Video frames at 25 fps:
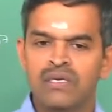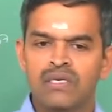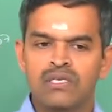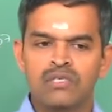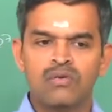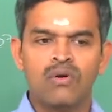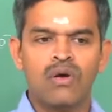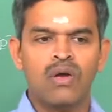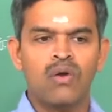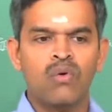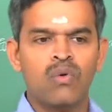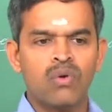
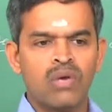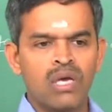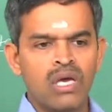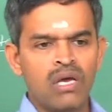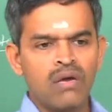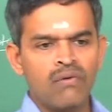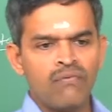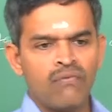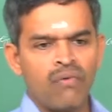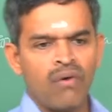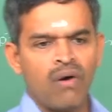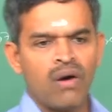you are
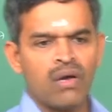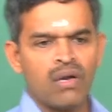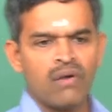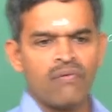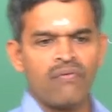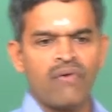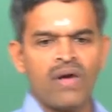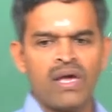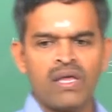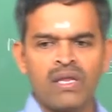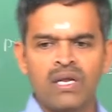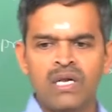looking for a
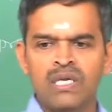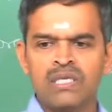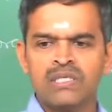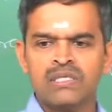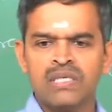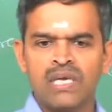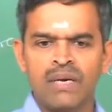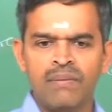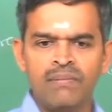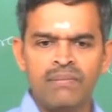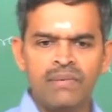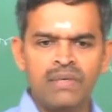final
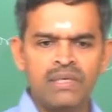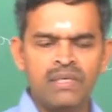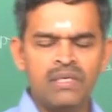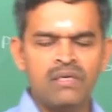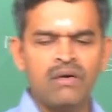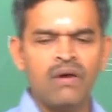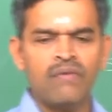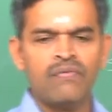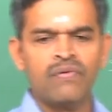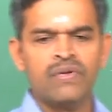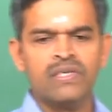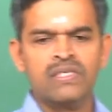
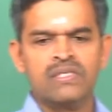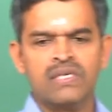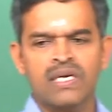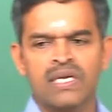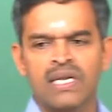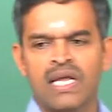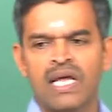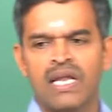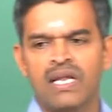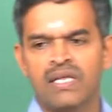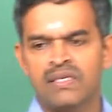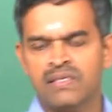summary of risk
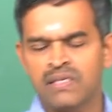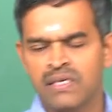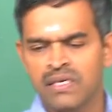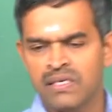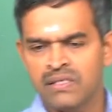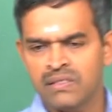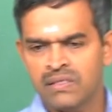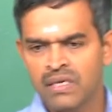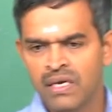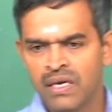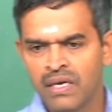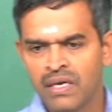
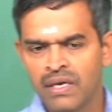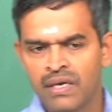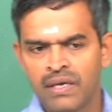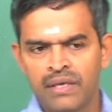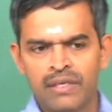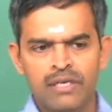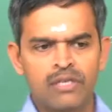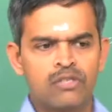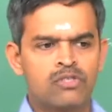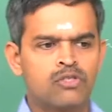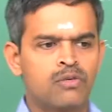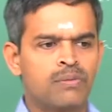analysis,
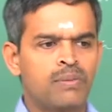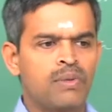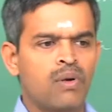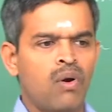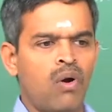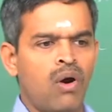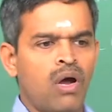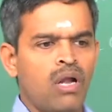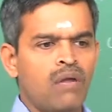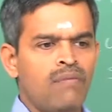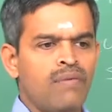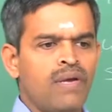it should be
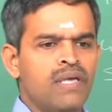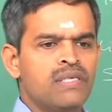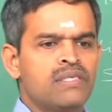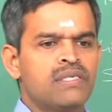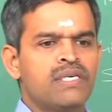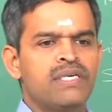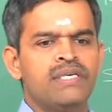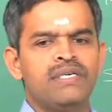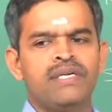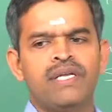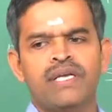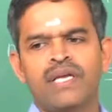
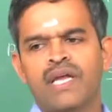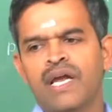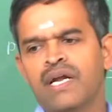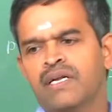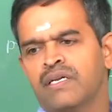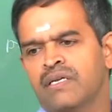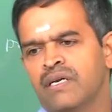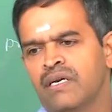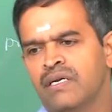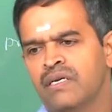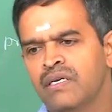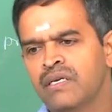always
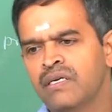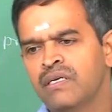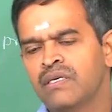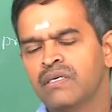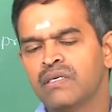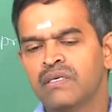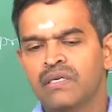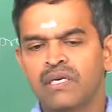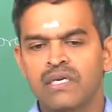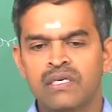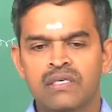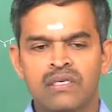indicated
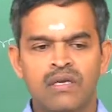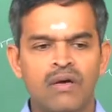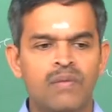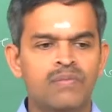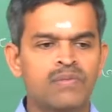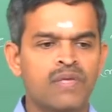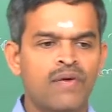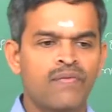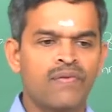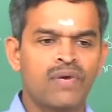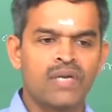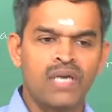in
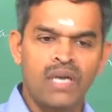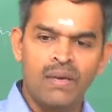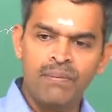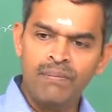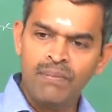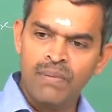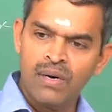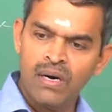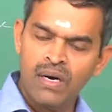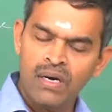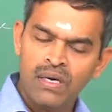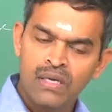terms of a
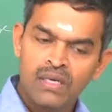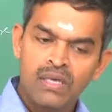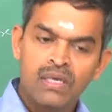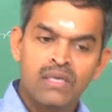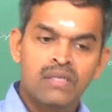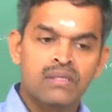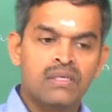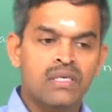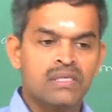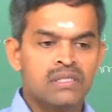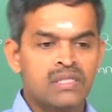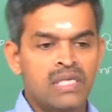number.
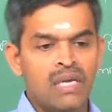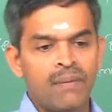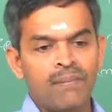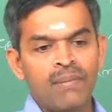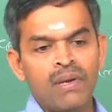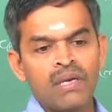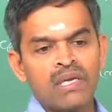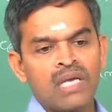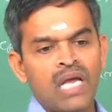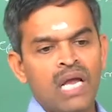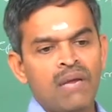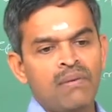This
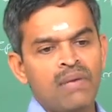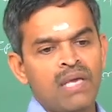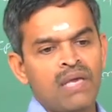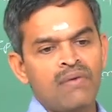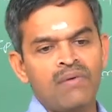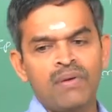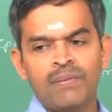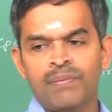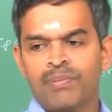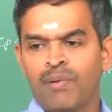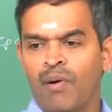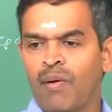number can be
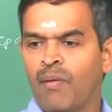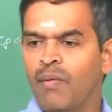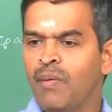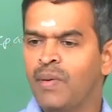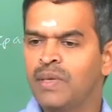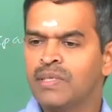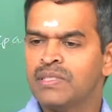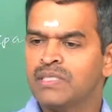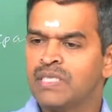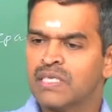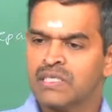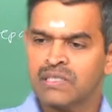even
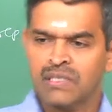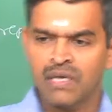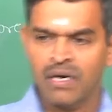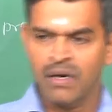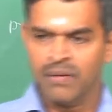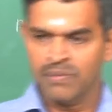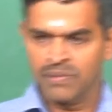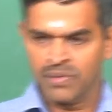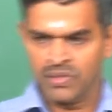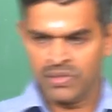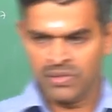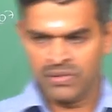probabilistic
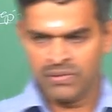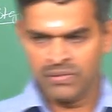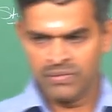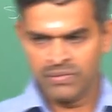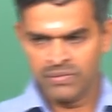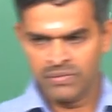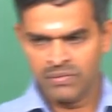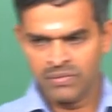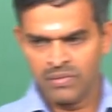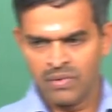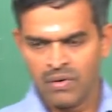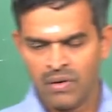terms
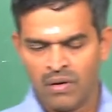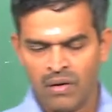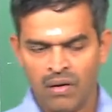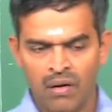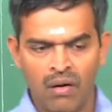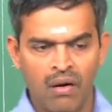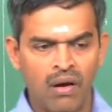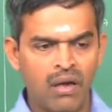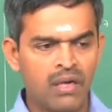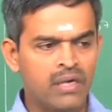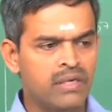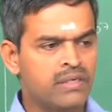
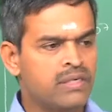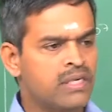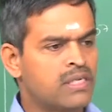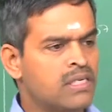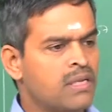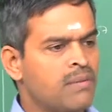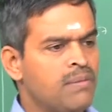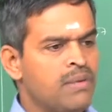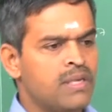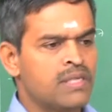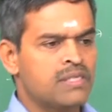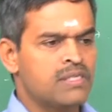or in
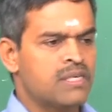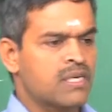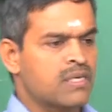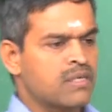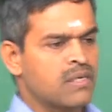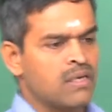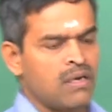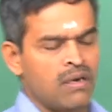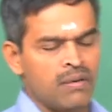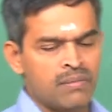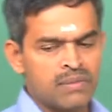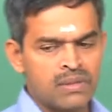
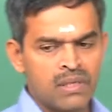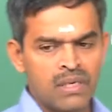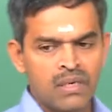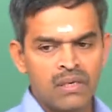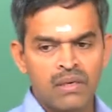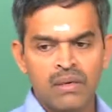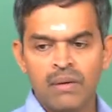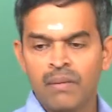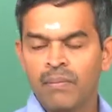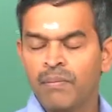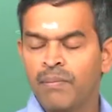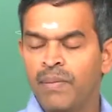deterministic terms,
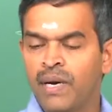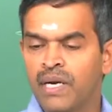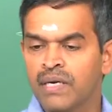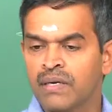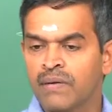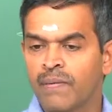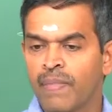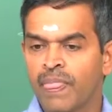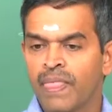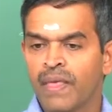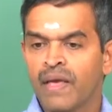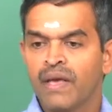
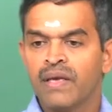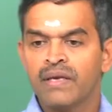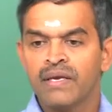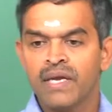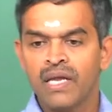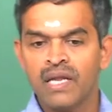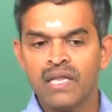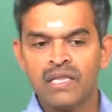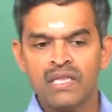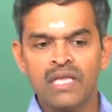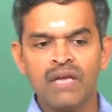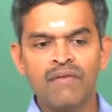but
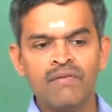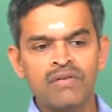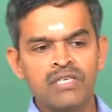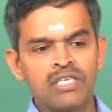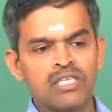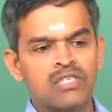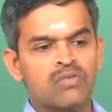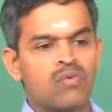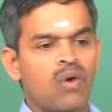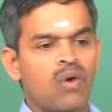anything which is